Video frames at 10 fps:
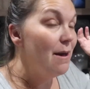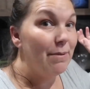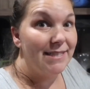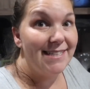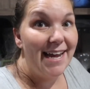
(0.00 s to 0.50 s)

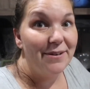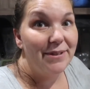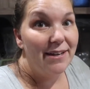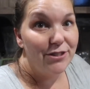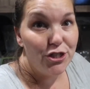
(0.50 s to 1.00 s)
but tonight we
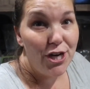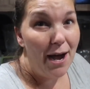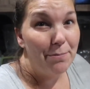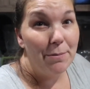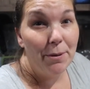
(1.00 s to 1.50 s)
have to
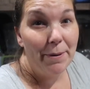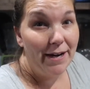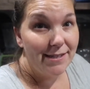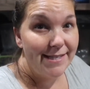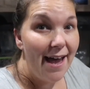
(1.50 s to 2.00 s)
chop and
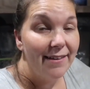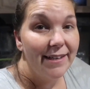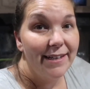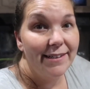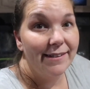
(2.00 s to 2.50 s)
prepare a
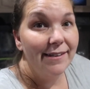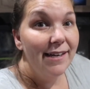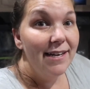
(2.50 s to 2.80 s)
salad and